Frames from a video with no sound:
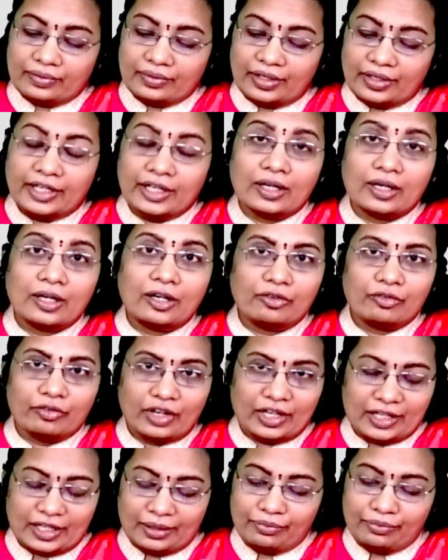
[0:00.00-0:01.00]
Here
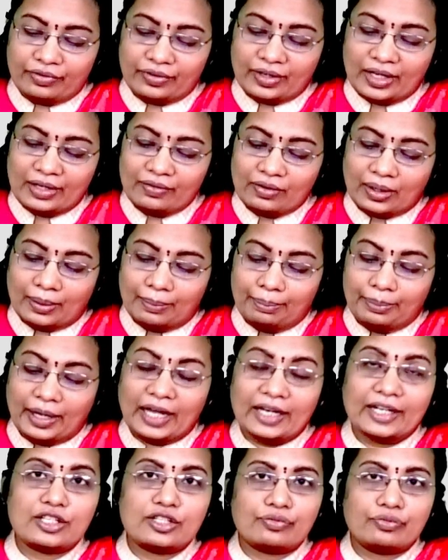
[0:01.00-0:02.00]
1 times 5,
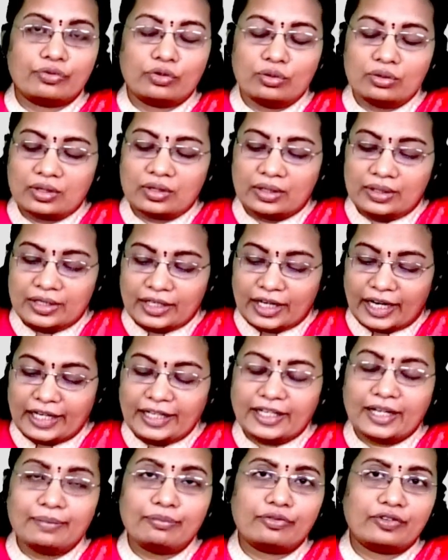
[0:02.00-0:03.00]
balance 4. 9
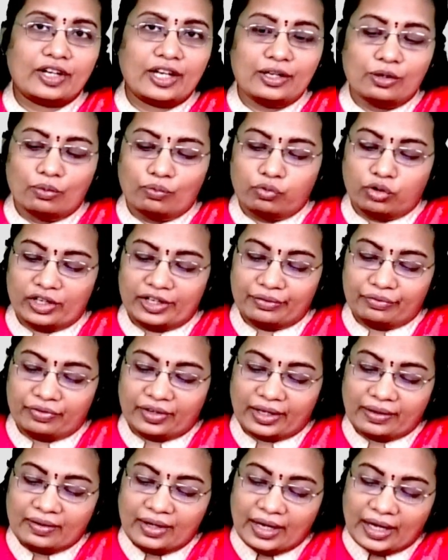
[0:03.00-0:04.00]
times 5,
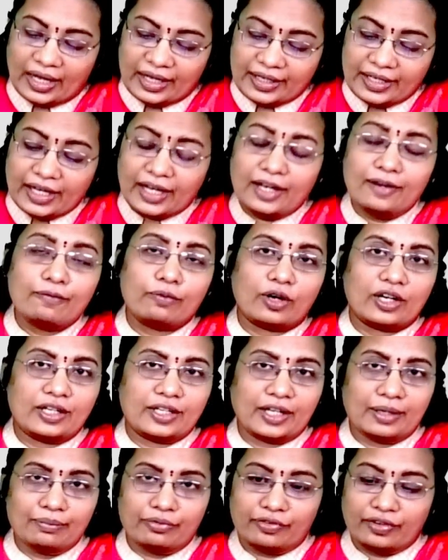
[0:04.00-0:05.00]
45. Again 1
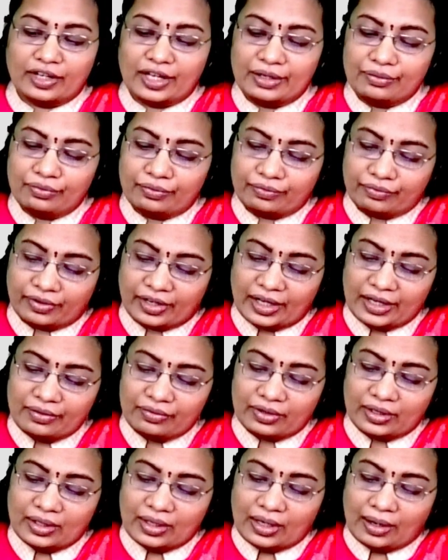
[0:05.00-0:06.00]
times 5, 5.
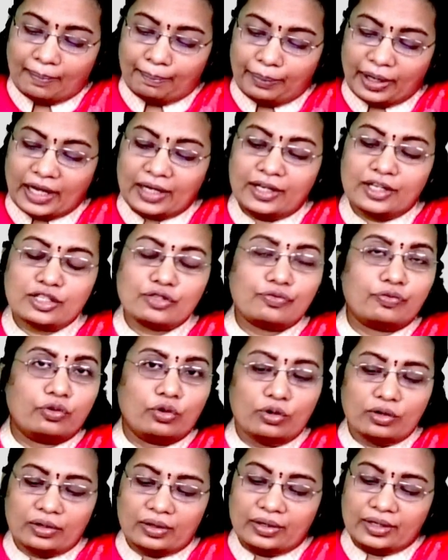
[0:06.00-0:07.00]
Balance
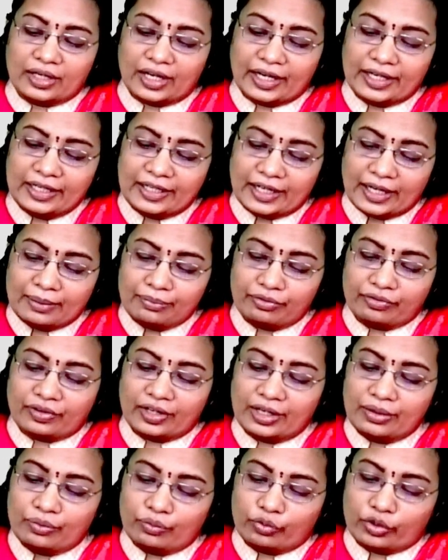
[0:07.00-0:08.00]
4, 9 times
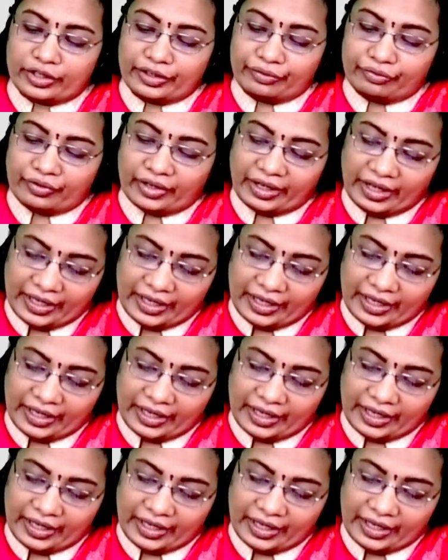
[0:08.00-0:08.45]
5, 45.